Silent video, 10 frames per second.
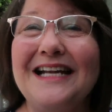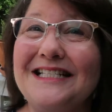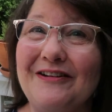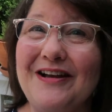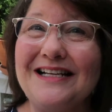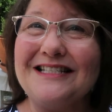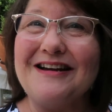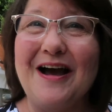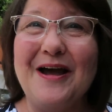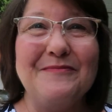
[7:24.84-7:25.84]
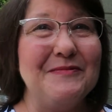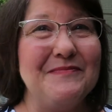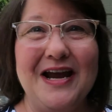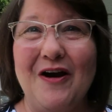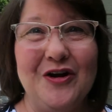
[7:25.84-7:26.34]
Until next time,
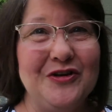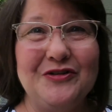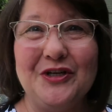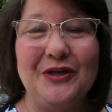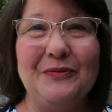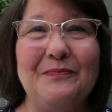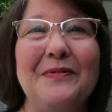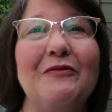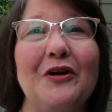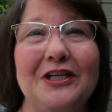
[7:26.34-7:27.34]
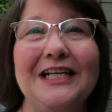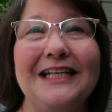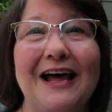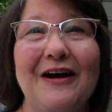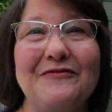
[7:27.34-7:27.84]
may all you do be rooted in
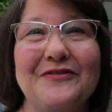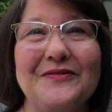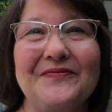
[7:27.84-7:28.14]
love.